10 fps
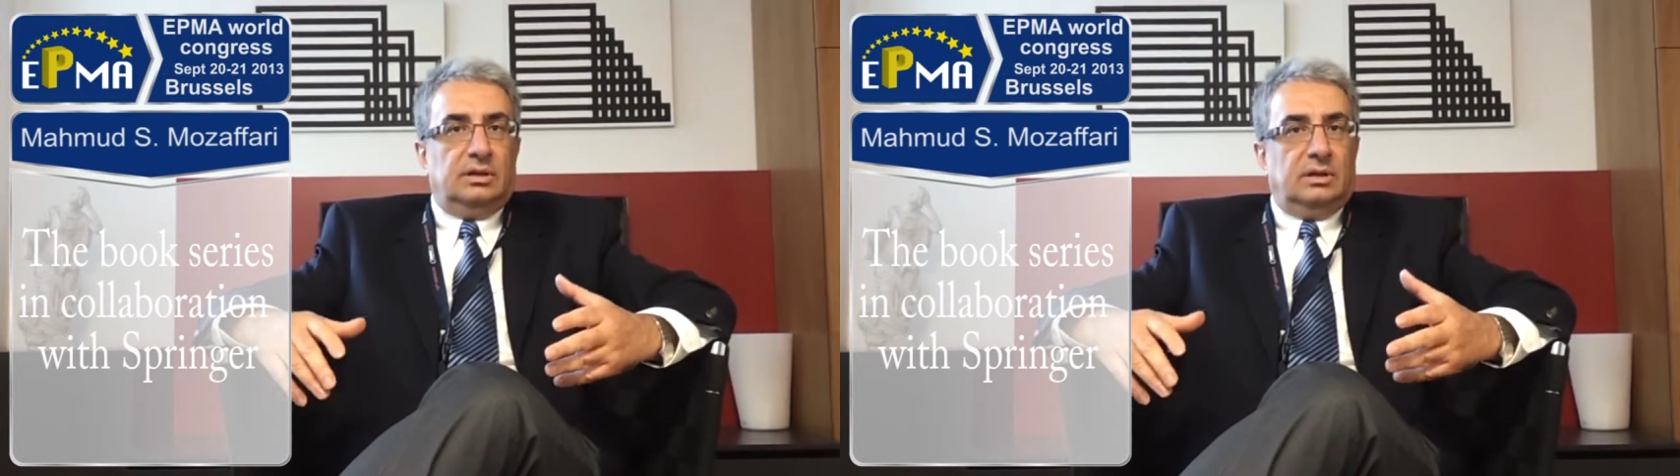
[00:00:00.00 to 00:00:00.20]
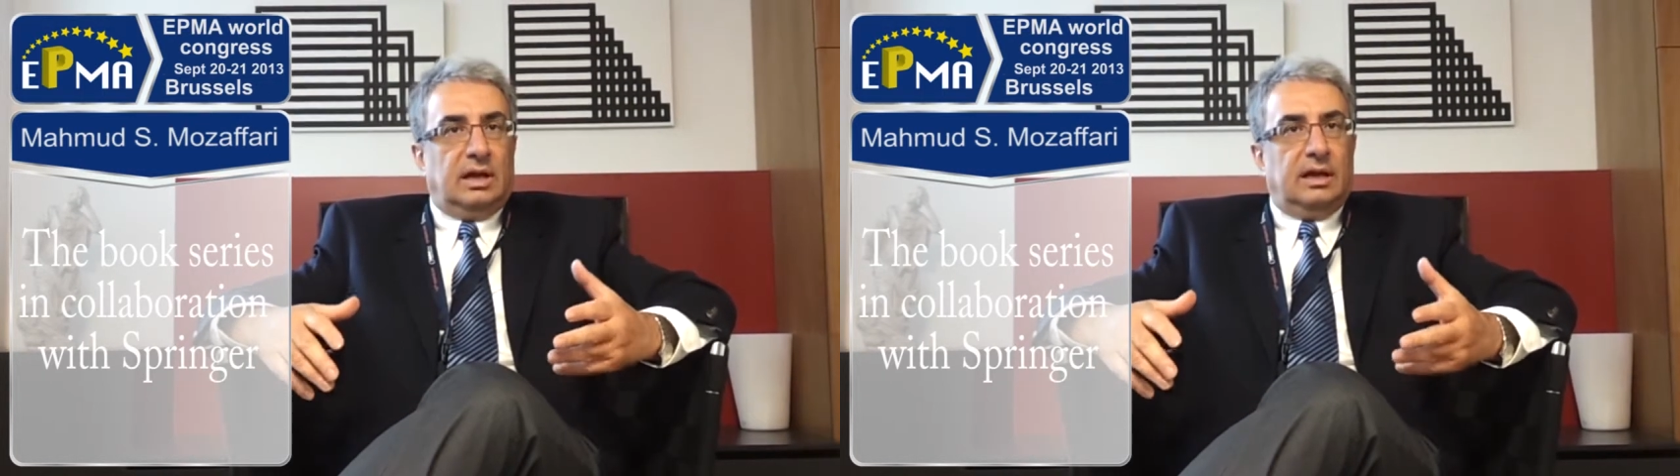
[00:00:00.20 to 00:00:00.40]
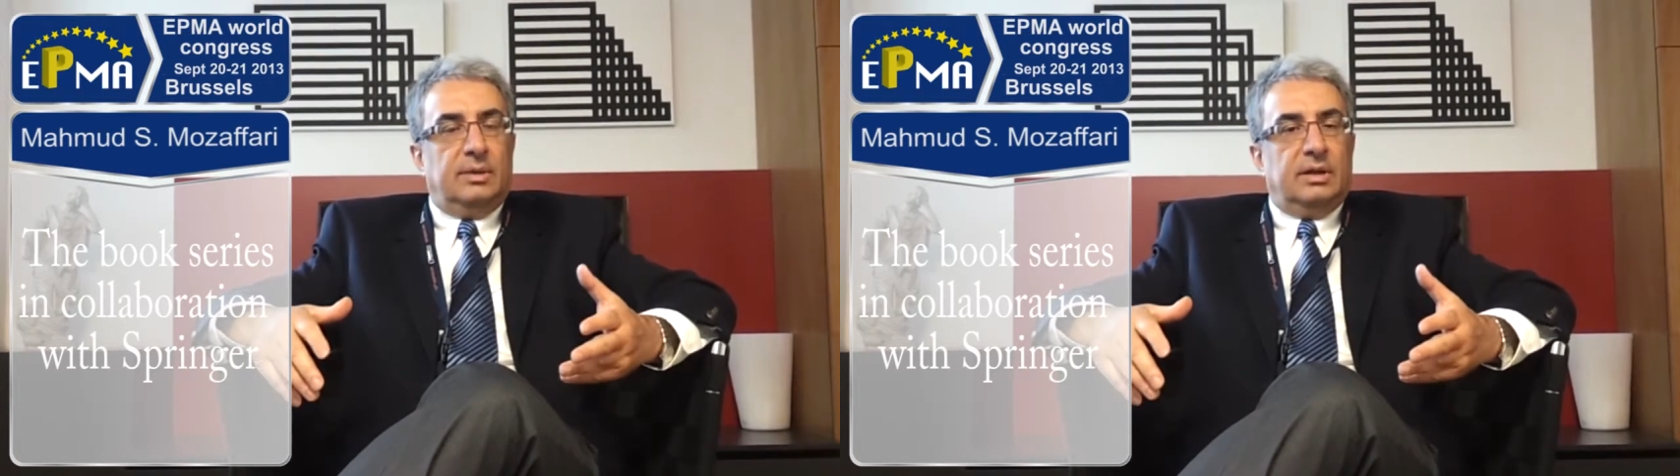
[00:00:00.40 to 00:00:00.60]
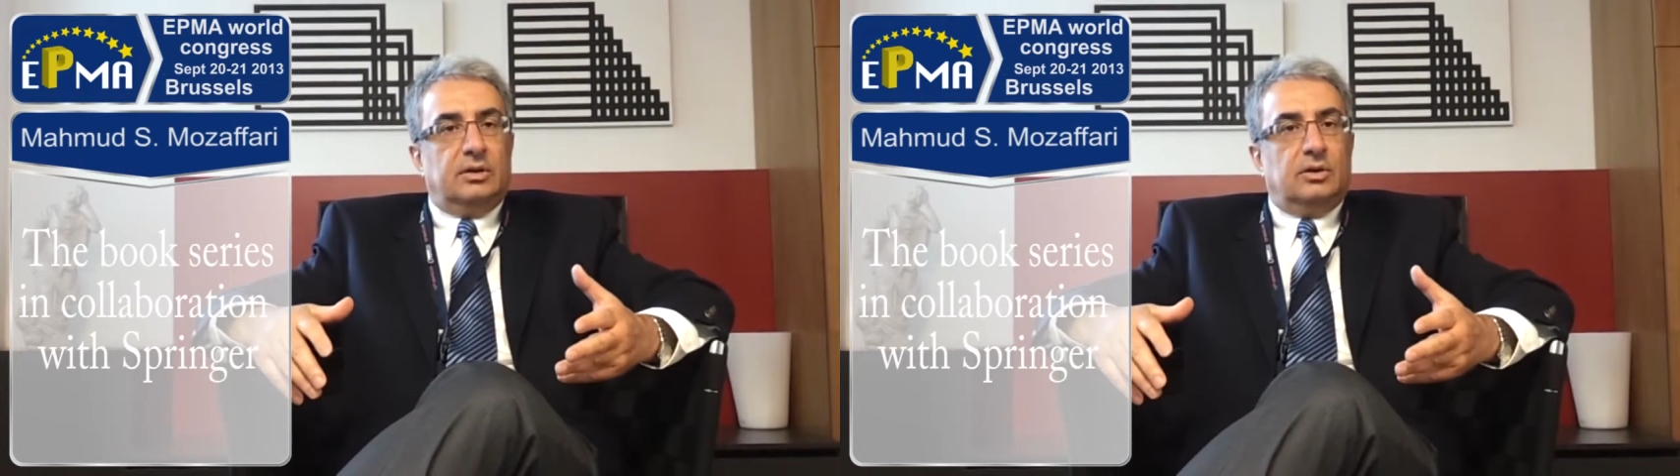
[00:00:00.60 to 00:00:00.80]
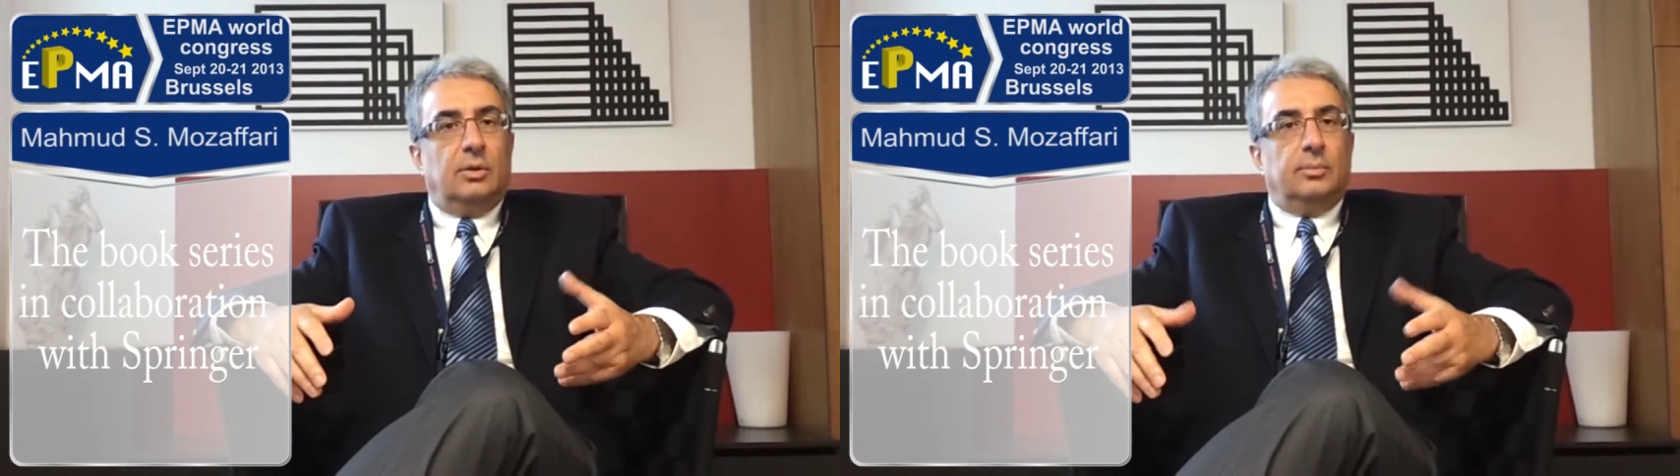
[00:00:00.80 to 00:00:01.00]
diabetic
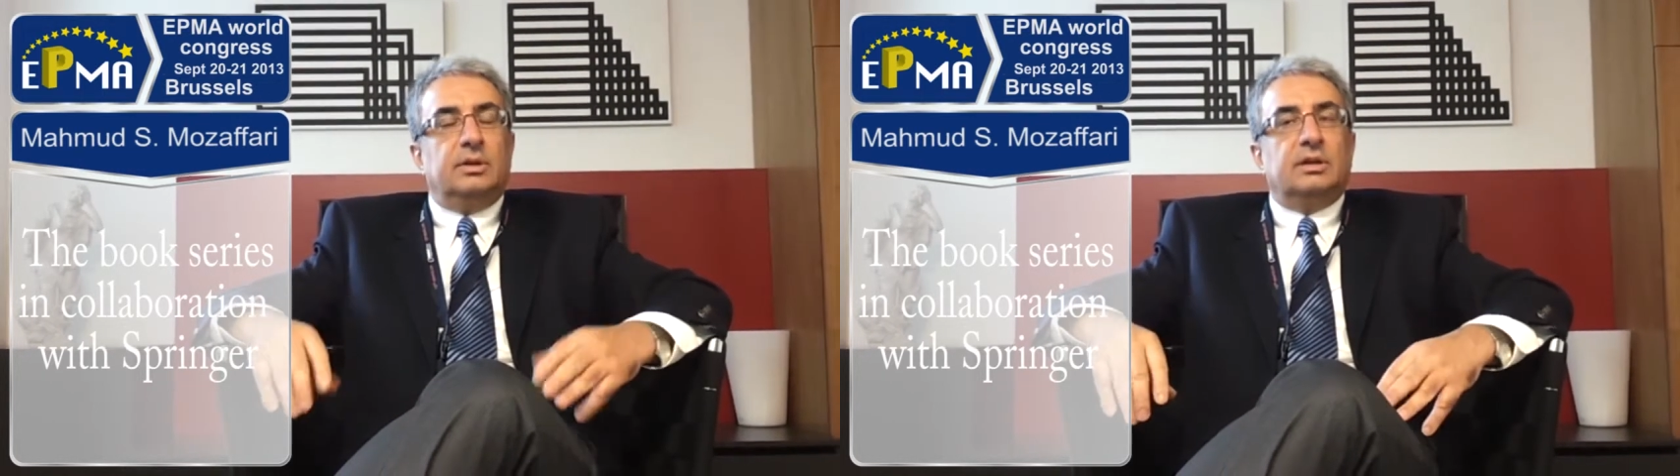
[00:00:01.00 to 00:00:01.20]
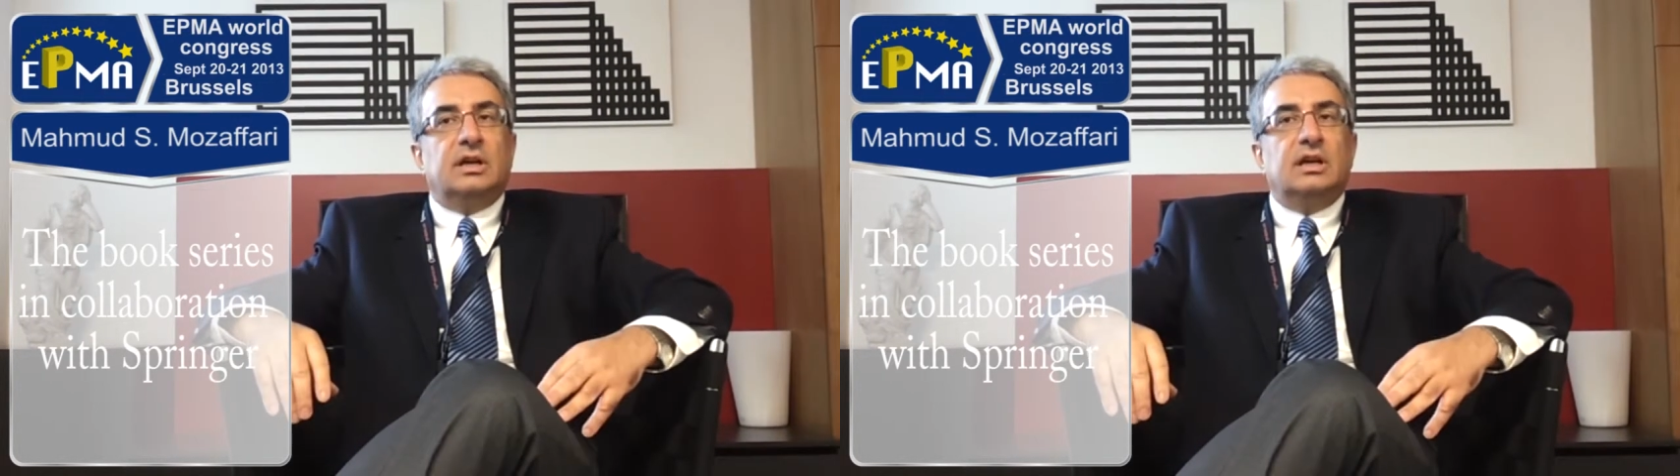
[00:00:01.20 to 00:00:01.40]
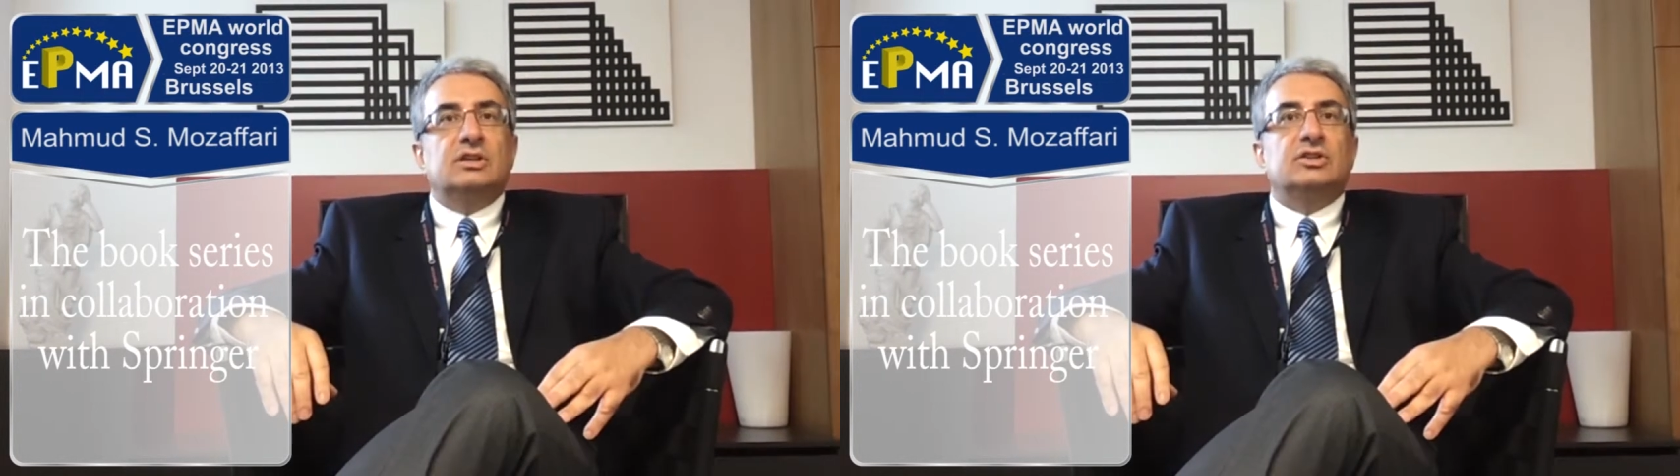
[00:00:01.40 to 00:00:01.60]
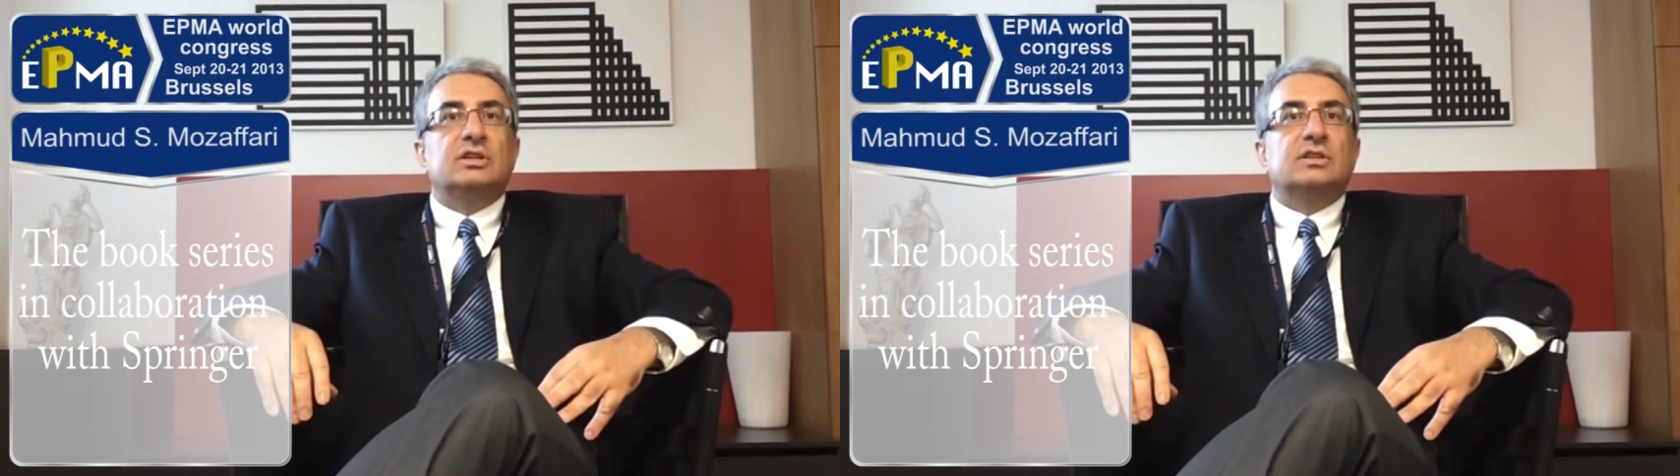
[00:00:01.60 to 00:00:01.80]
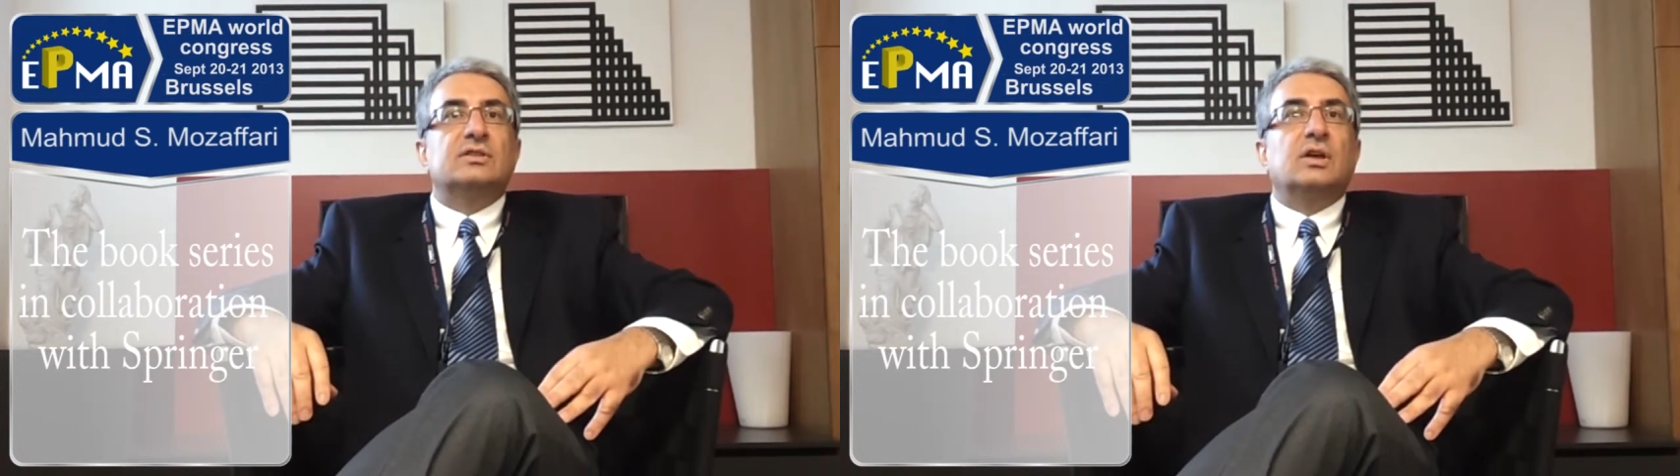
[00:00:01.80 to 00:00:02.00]

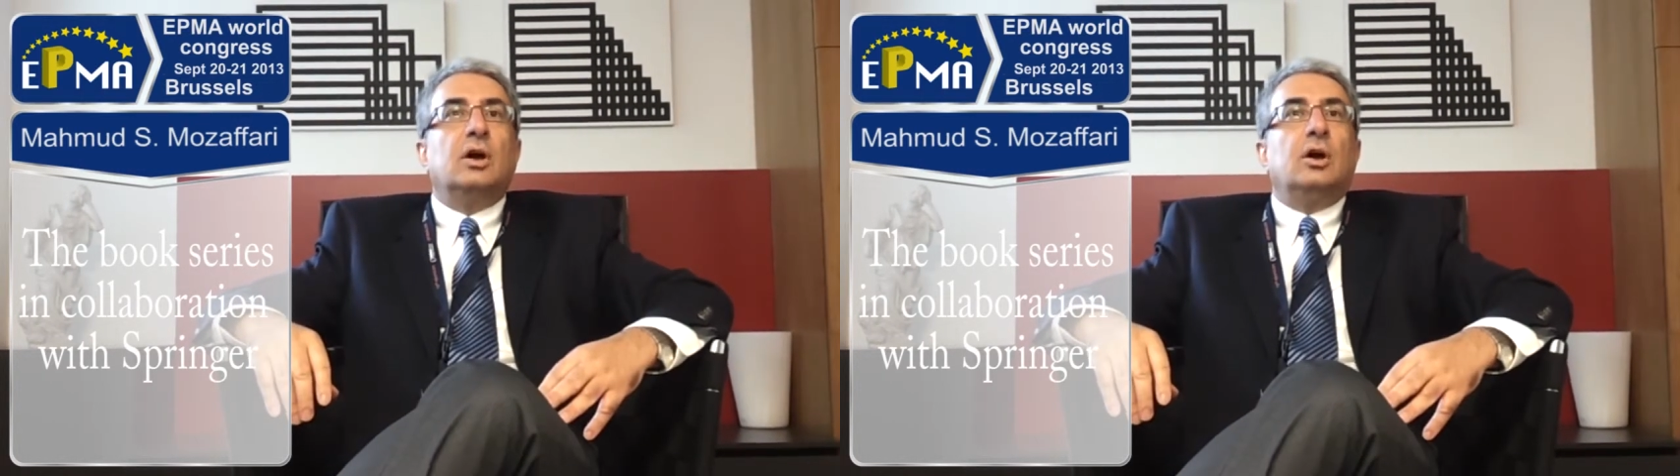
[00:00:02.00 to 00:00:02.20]
complications,